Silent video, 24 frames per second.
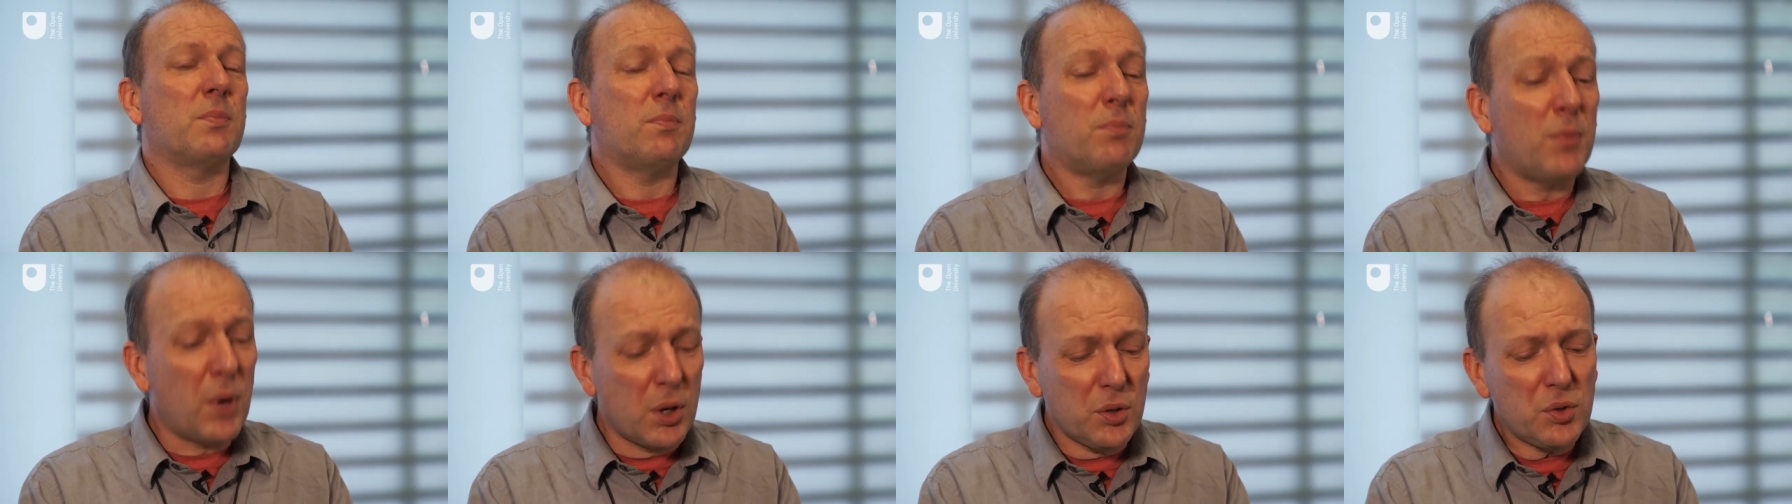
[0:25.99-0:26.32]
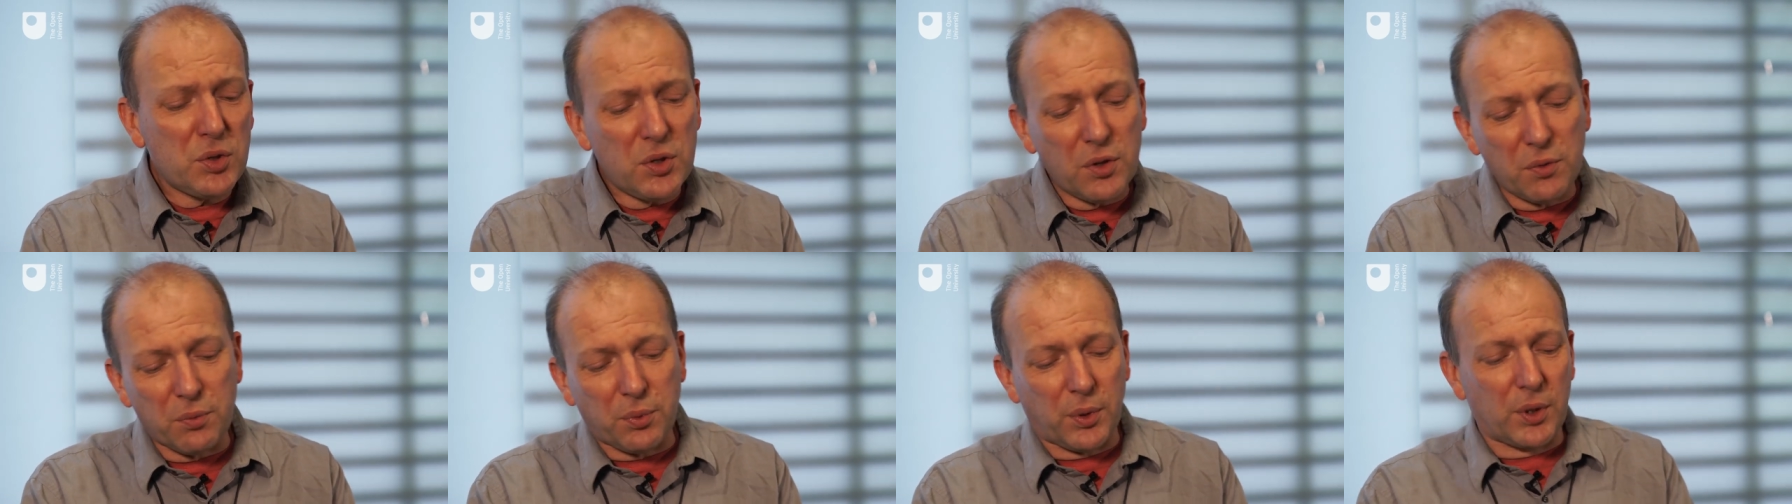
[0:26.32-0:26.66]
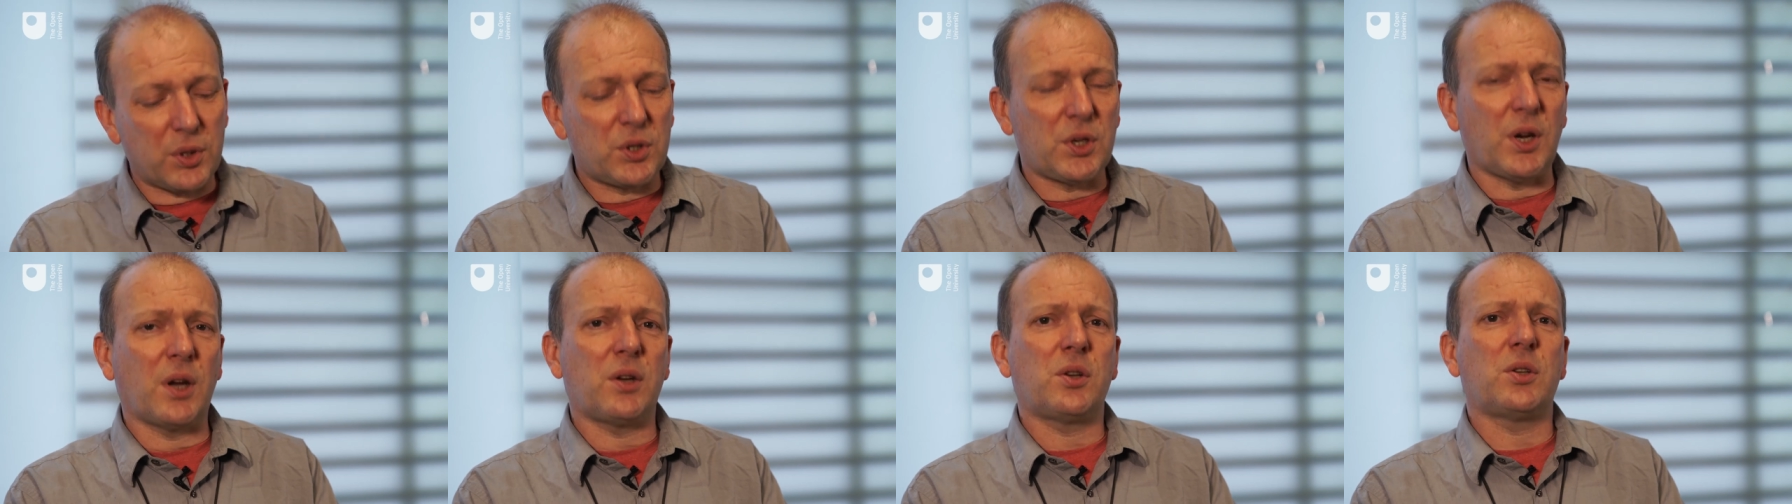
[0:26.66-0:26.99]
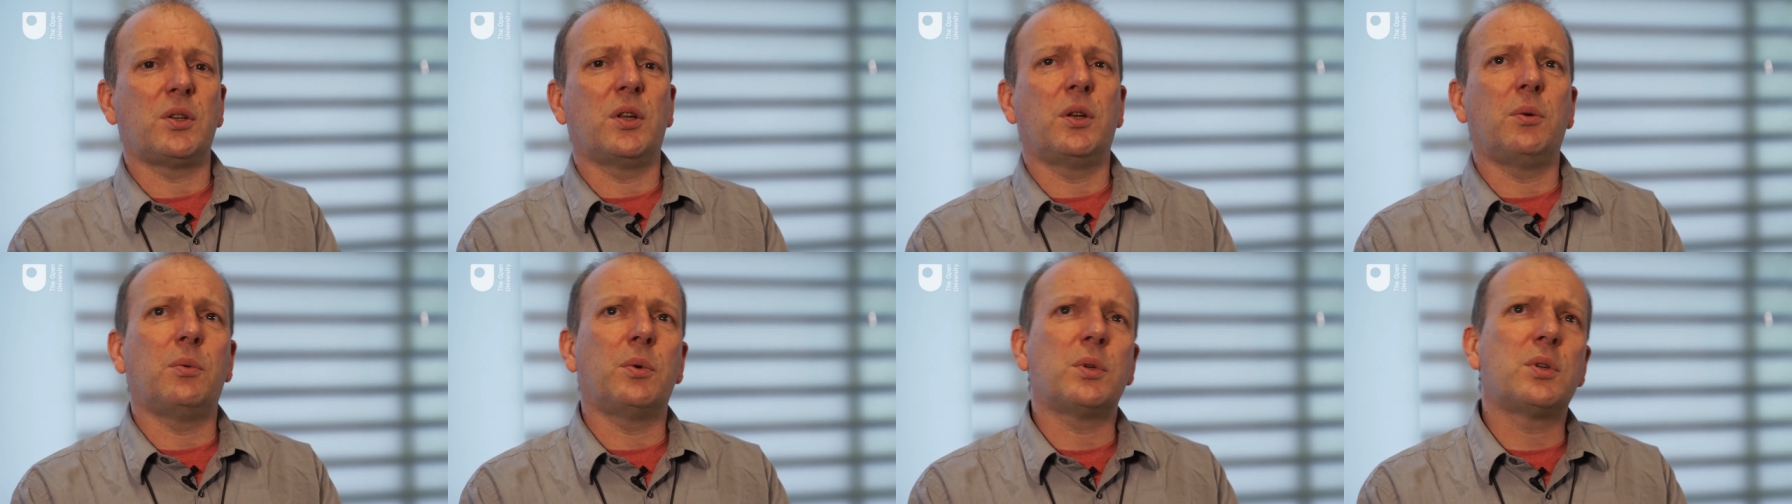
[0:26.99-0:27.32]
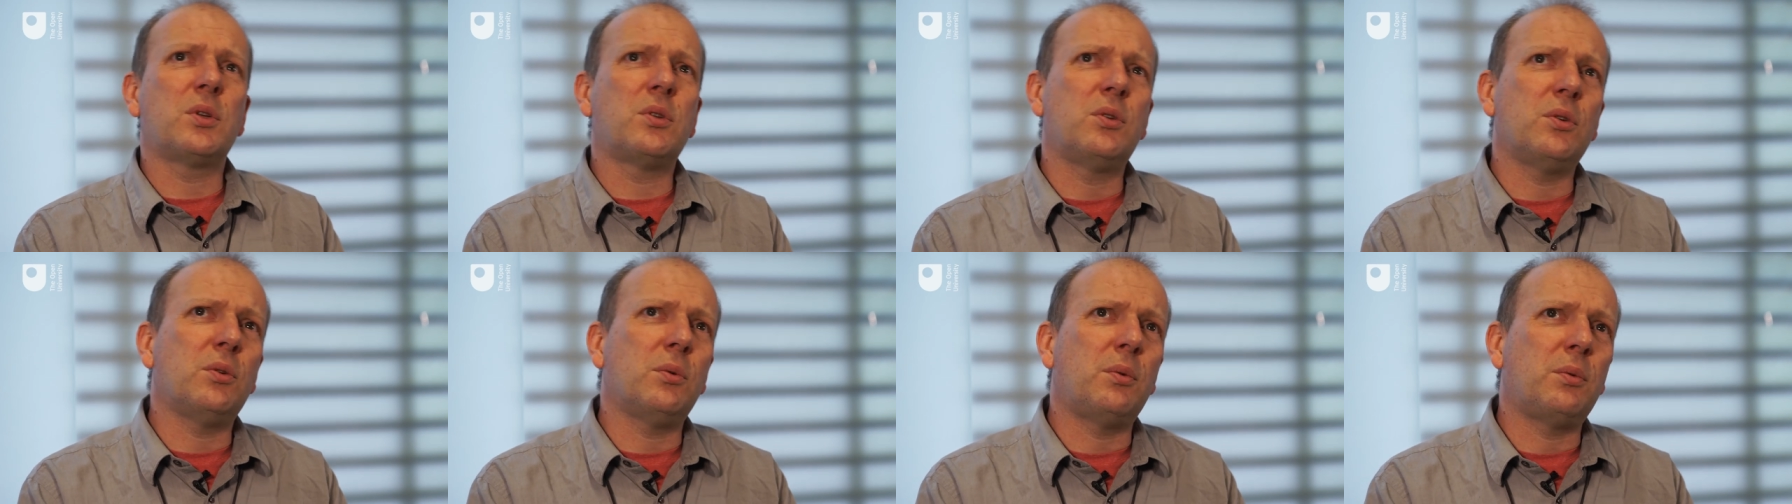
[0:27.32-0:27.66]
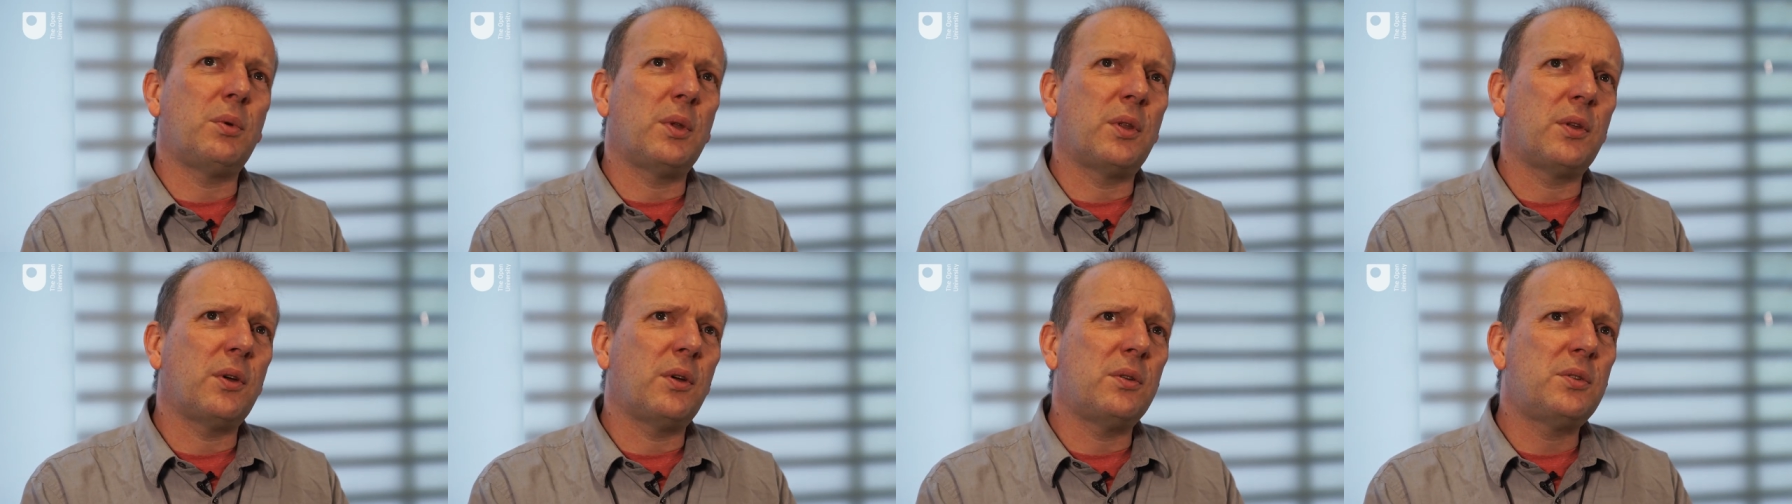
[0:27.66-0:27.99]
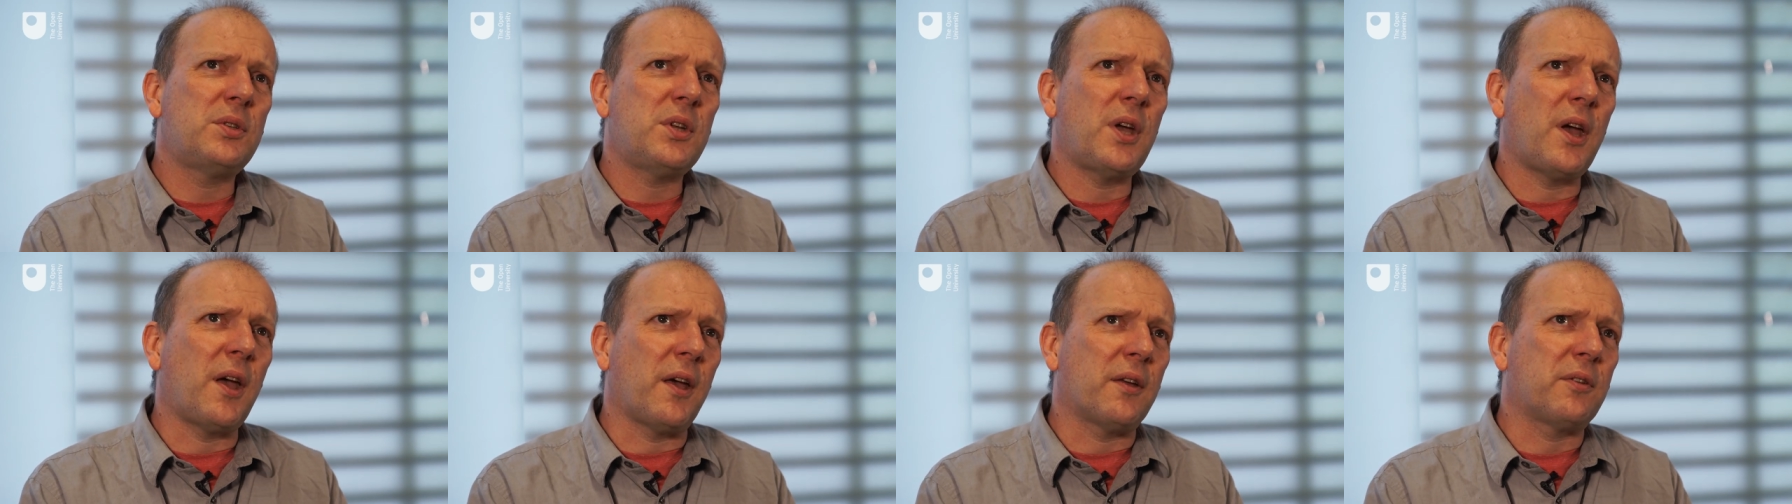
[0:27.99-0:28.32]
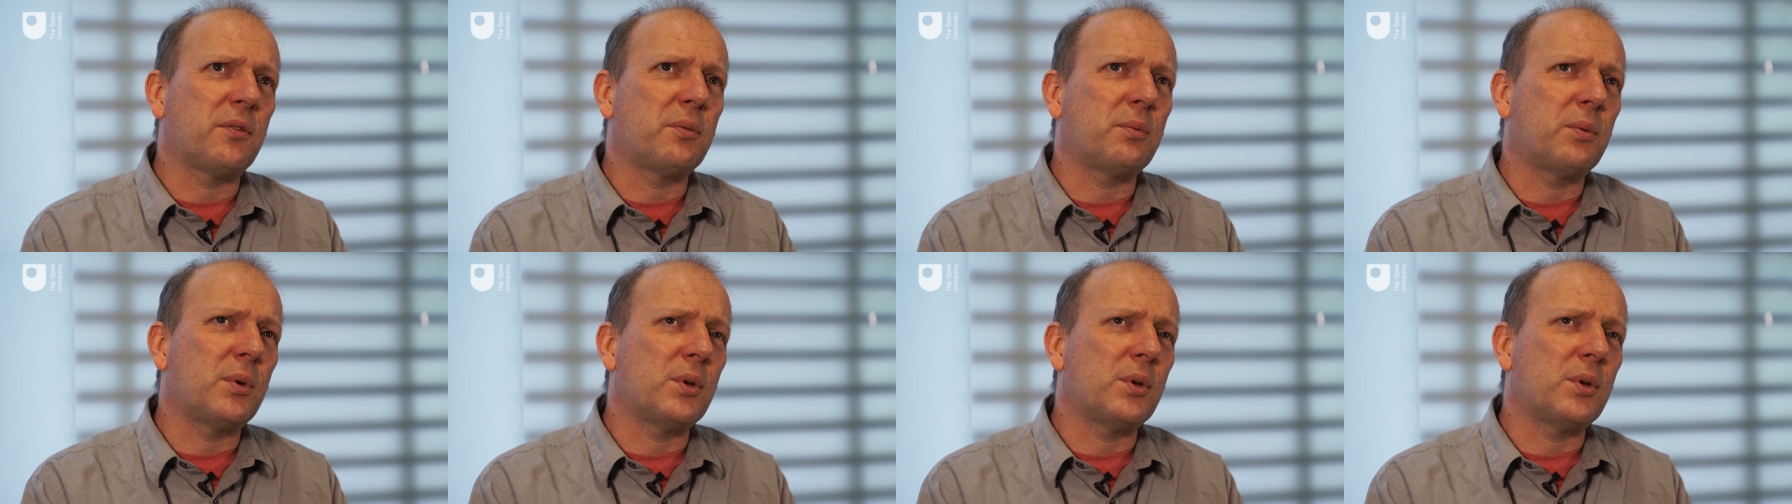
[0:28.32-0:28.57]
most of which actually were to do with her death,